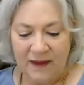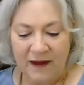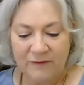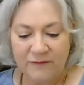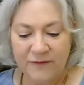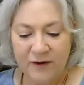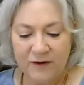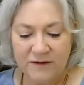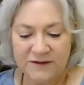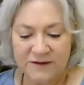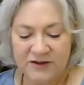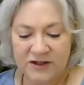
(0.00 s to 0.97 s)
And
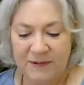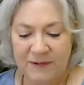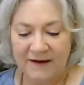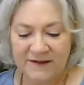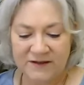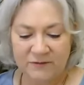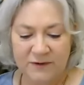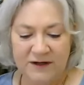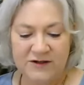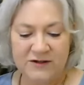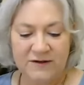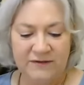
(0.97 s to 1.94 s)
first she passed the
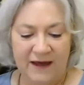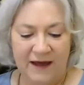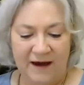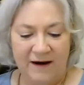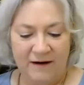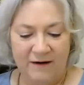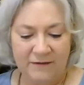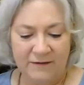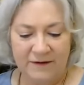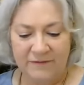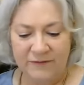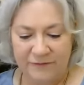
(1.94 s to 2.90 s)
region of the air and of the